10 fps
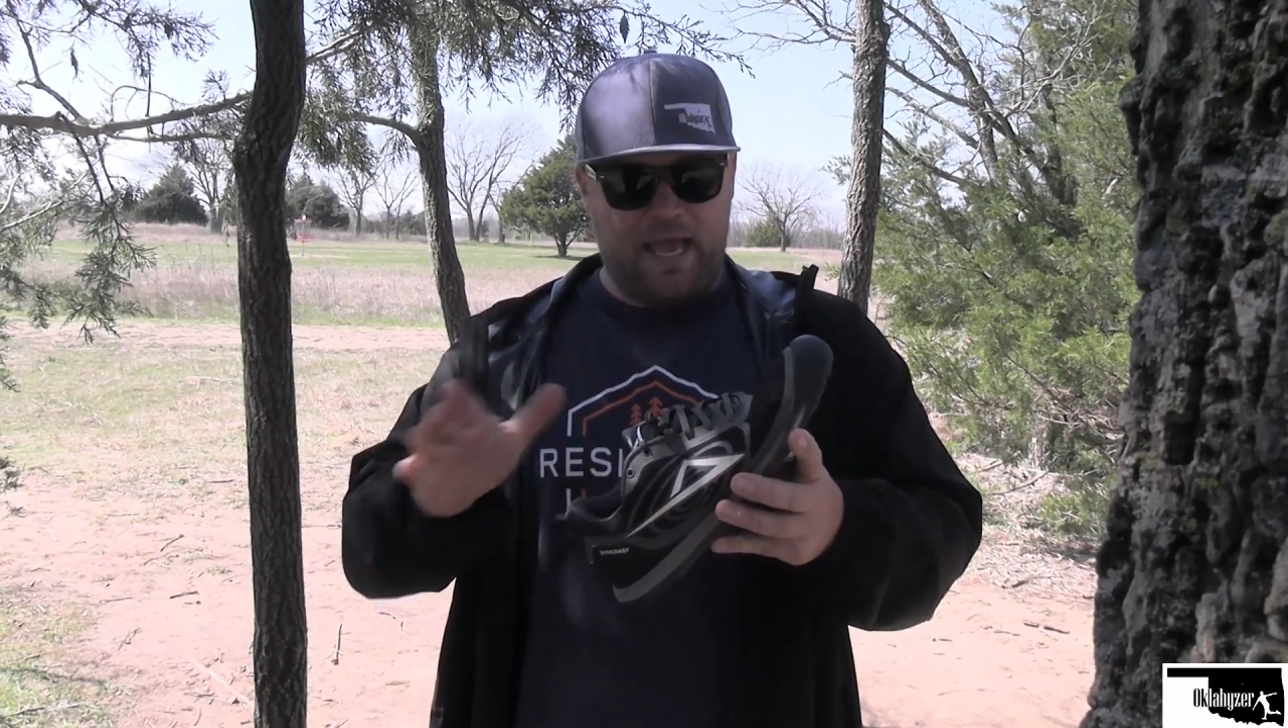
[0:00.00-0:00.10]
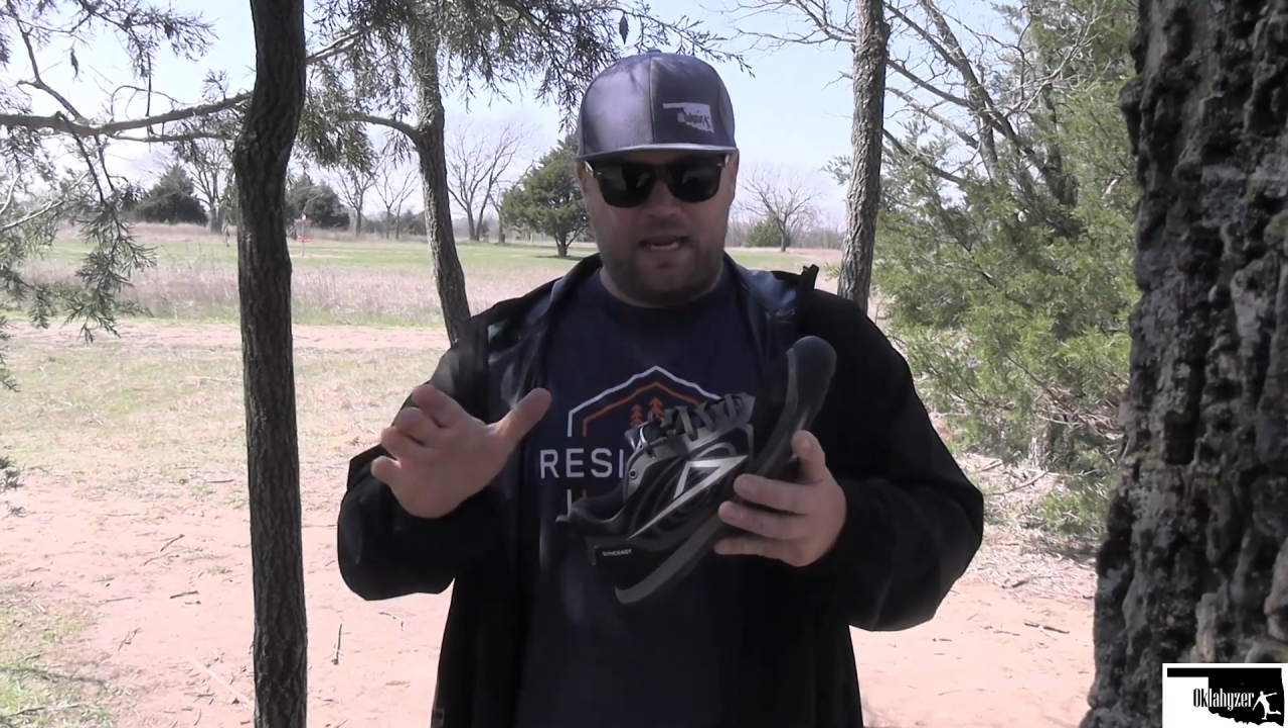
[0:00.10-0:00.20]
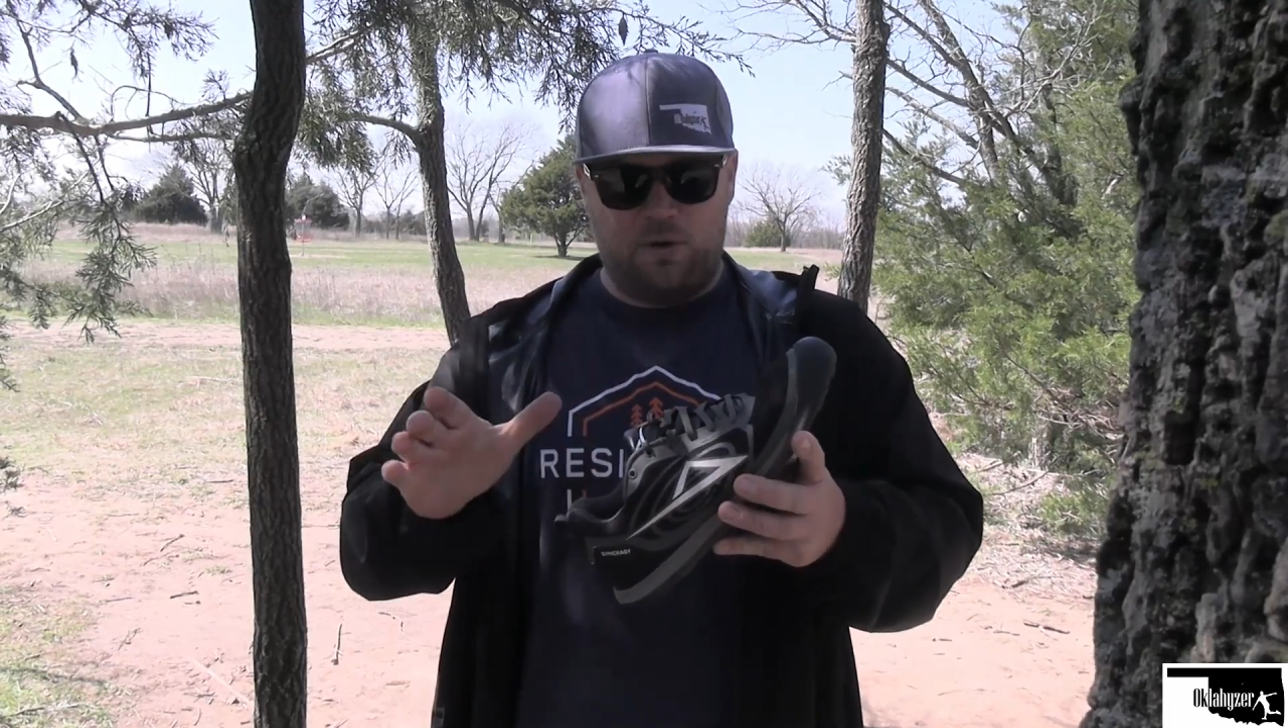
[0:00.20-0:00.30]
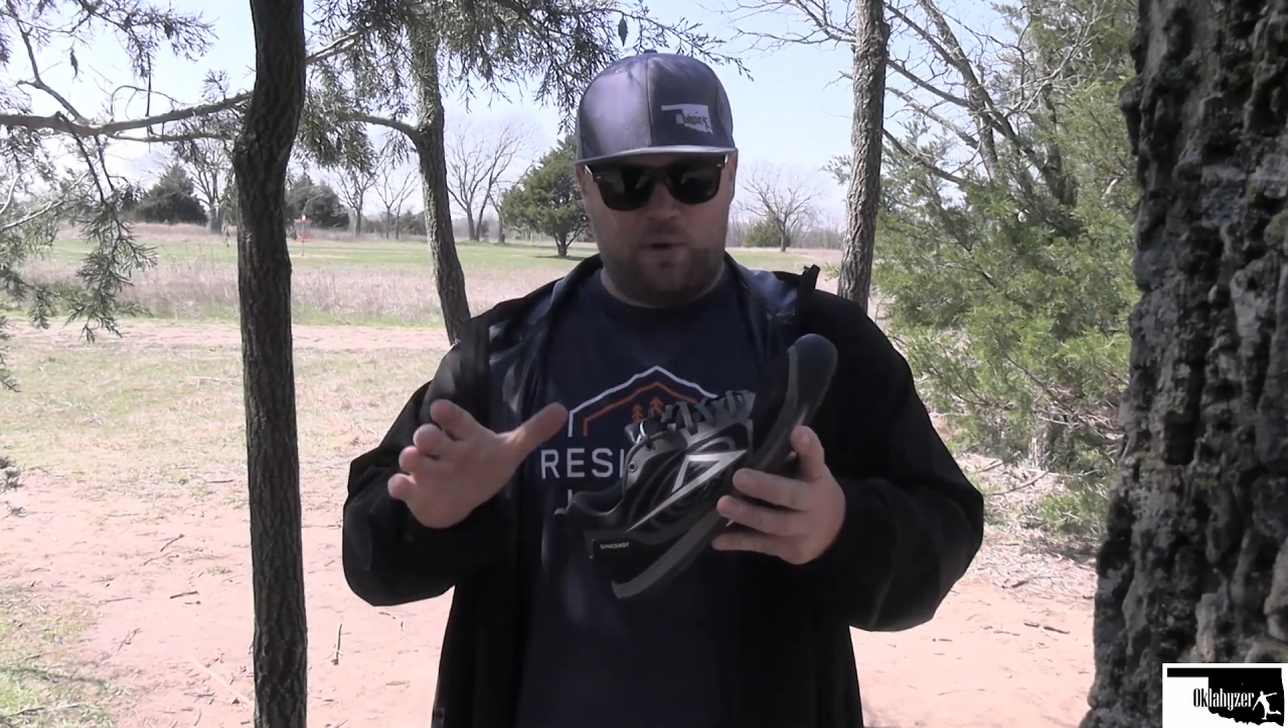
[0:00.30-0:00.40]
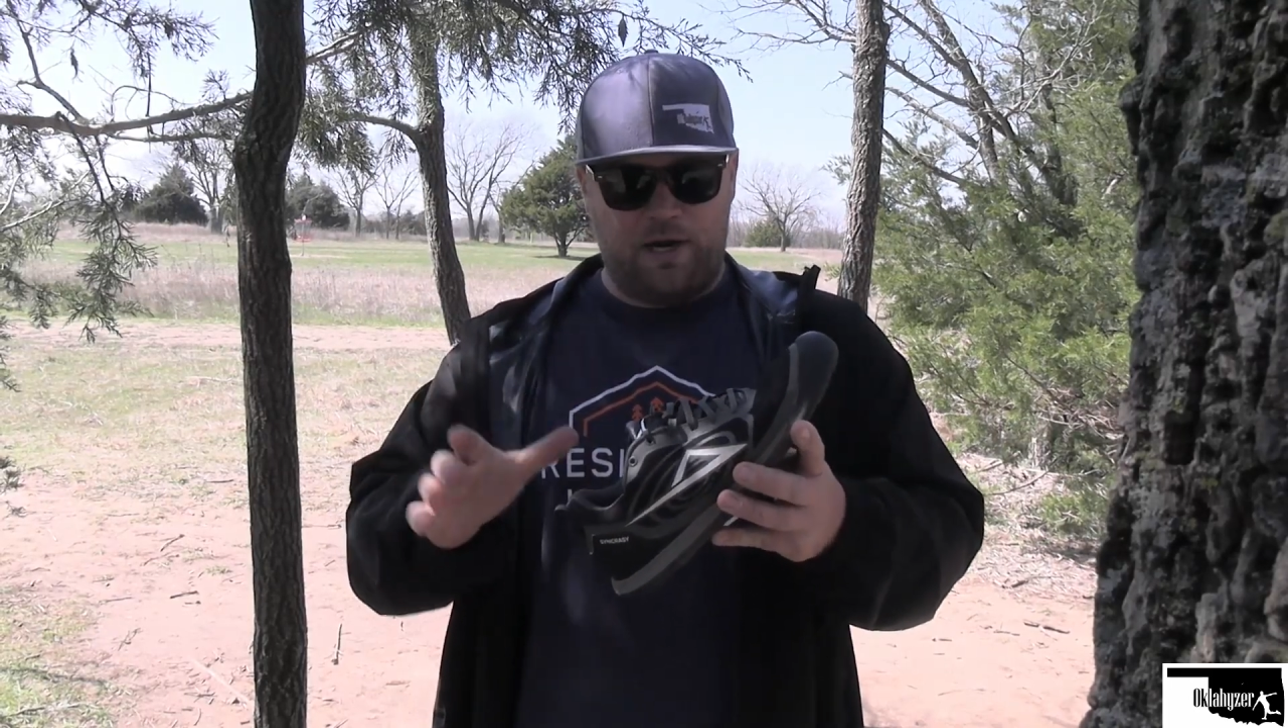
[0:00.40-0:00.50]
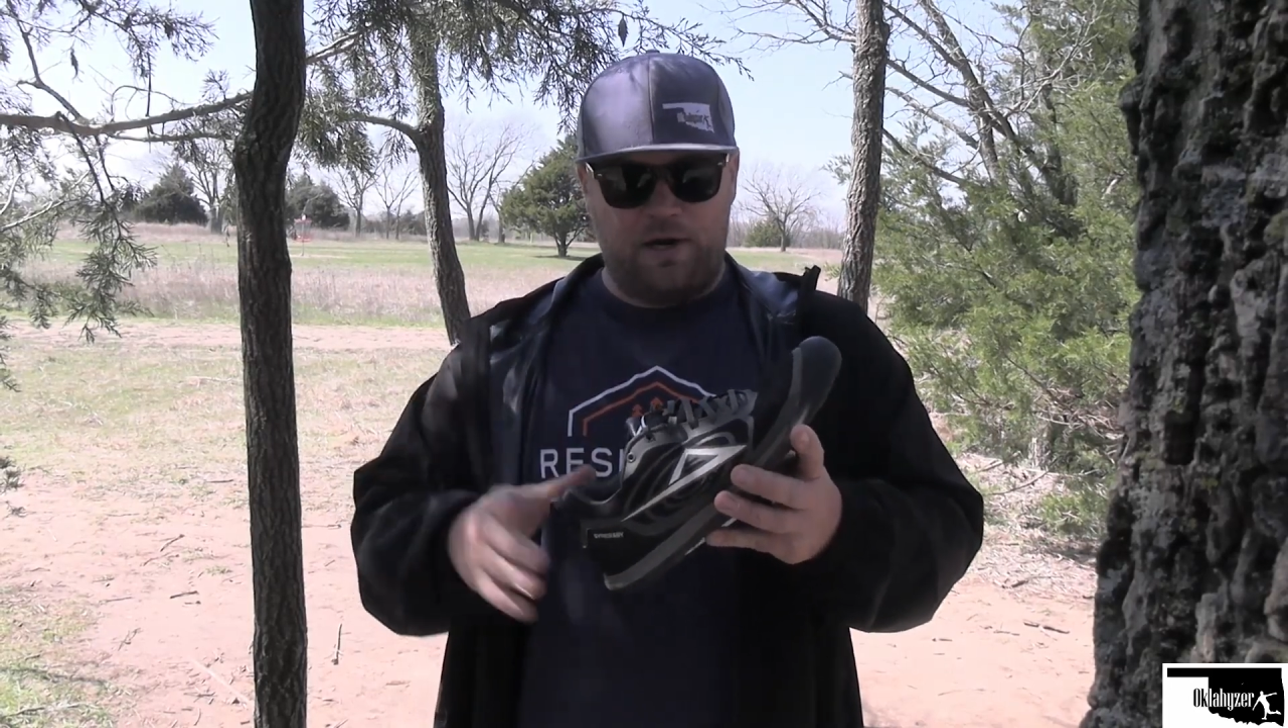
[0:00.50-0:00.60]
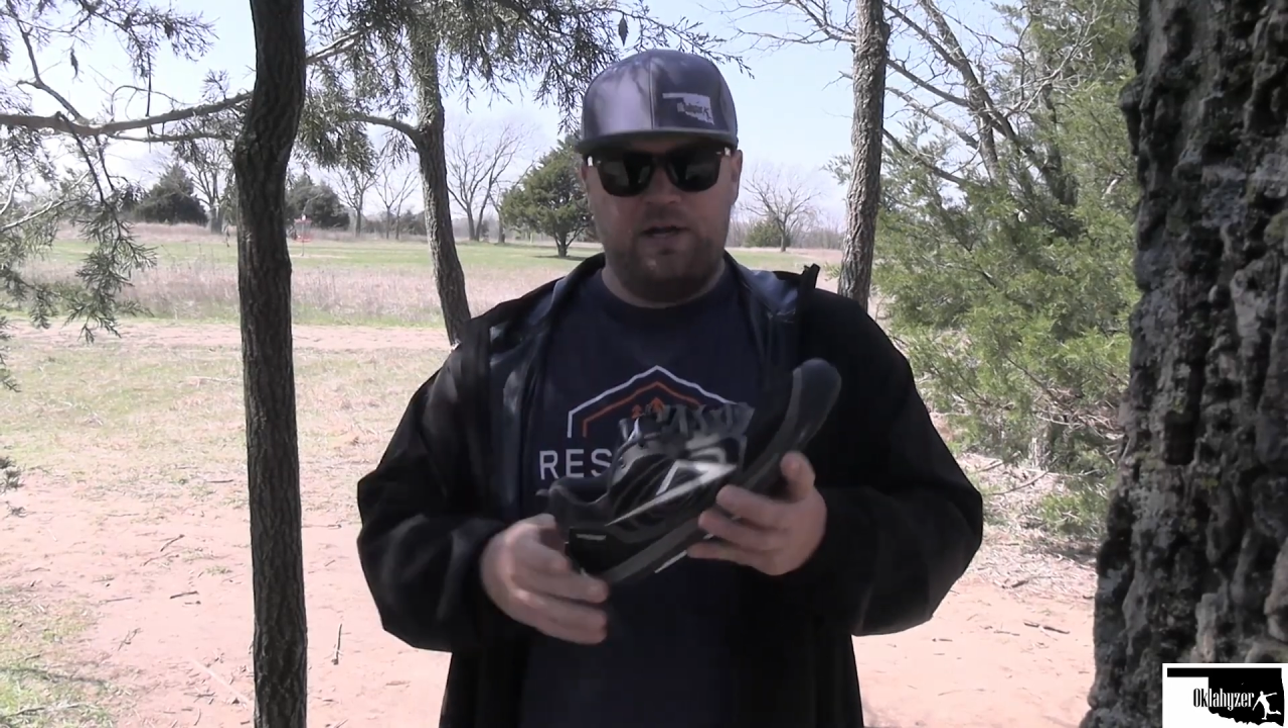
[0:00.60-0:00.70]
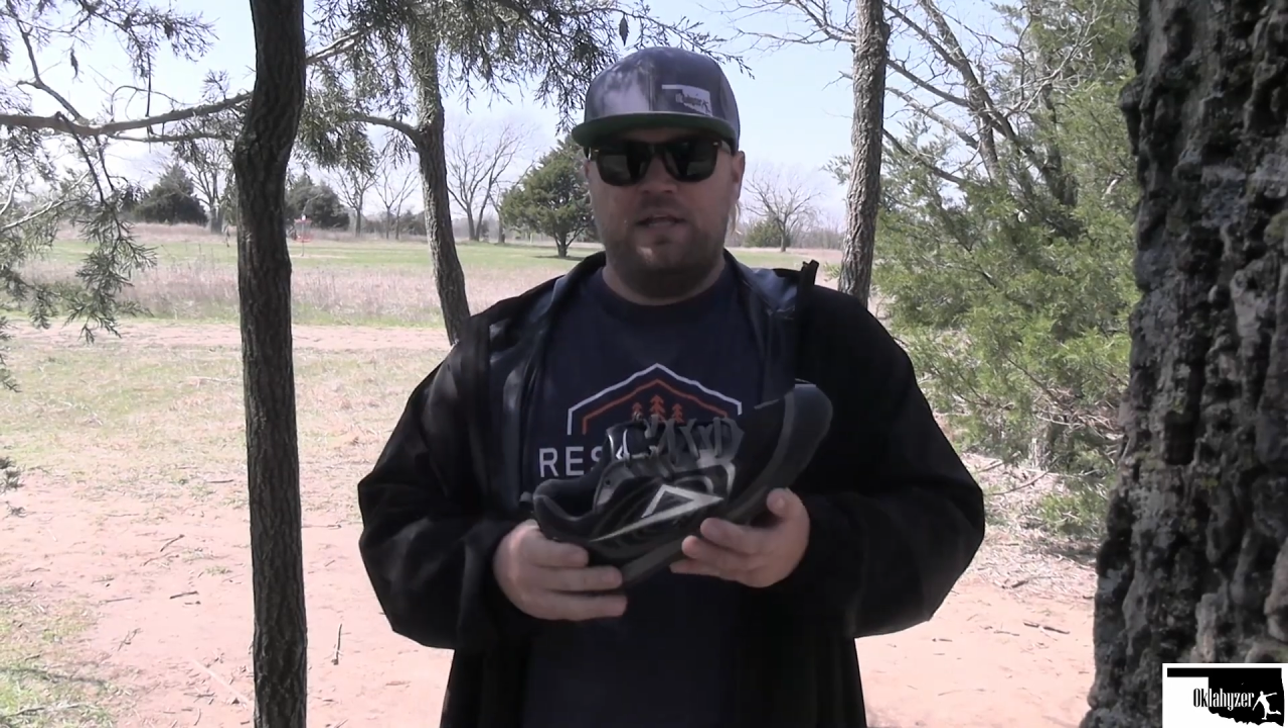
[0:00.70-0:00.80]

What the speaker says: anywhere.